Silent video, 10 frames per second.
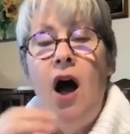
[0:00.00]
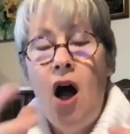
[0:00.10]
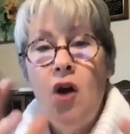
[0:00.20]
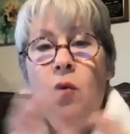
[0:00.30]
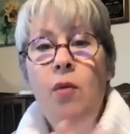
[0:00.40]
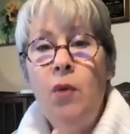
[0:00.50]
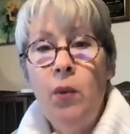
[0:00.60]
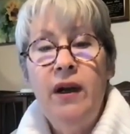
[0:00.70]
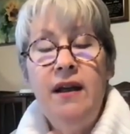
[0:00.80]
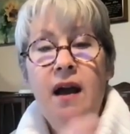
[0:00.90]
Aqua
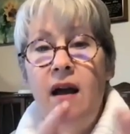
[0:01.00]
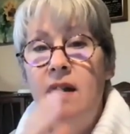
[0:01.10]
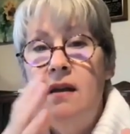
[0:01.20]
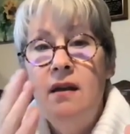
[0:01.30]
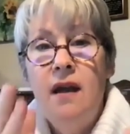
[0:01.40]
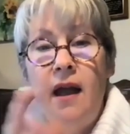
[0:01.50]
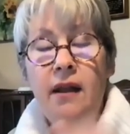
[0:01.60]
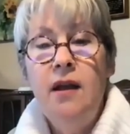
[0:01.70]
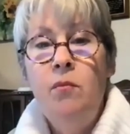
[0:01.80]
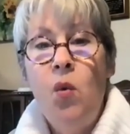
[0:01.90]
Marina,
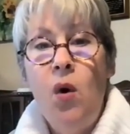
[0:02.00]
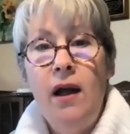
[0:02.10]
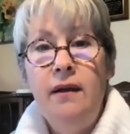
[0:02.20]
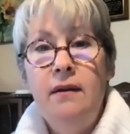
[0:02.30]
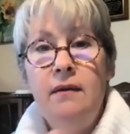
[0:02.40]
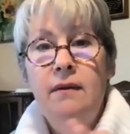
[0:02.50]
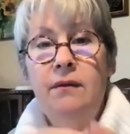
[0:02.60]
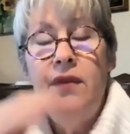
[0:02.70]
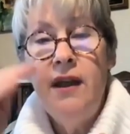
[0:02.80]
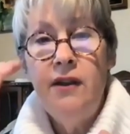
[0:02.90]
LM1,
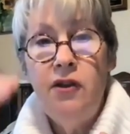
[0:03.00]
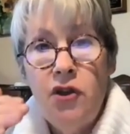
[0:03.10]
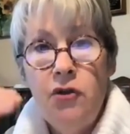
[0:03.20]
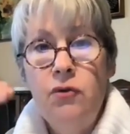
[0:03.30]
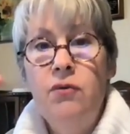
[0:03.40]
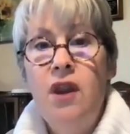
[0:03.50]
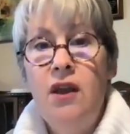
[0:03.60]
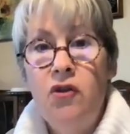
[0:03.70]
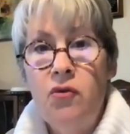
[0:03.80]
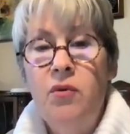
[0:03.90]
then 2,
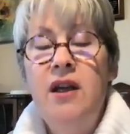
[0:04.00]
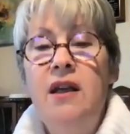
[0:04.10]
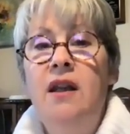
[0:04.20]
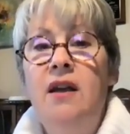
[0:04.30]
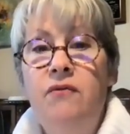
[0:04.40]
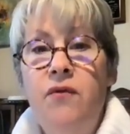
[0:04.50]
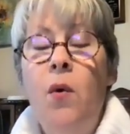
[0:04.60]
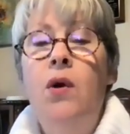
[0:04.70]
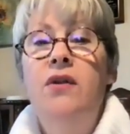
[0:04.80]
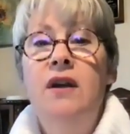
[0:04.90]
then 3, then
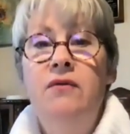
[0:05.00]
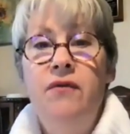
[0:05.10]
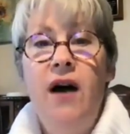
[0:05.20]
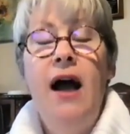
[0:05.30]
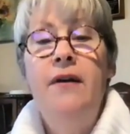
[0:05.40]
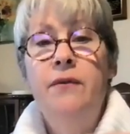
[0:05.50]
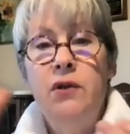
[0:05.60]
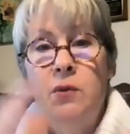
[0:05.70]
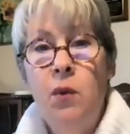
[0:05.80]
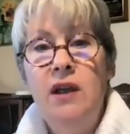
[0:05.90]
4, then 5,
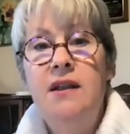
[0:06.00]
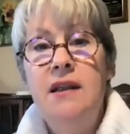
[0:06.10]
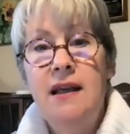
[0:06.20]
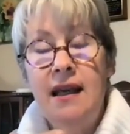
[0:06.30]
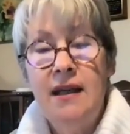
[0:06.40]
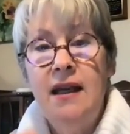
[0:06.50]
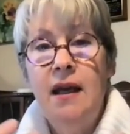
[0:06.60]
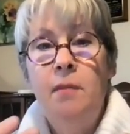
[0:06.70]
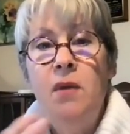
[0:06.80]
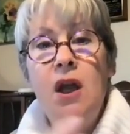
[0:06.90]
was one to get
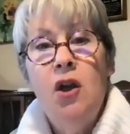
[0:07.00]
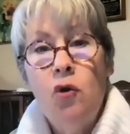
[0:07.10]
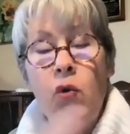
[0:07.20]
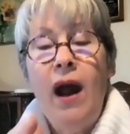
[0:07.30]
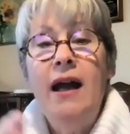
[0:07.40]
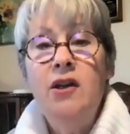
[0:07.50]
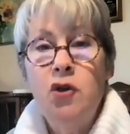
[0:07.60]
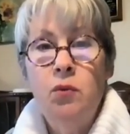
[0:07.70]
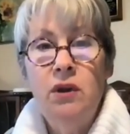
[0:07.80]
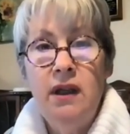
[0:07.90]
him
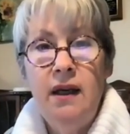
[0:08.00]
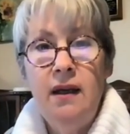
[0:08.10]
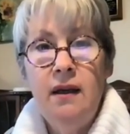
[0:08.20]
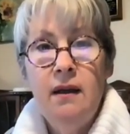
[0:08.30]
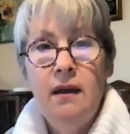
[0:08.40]
gradually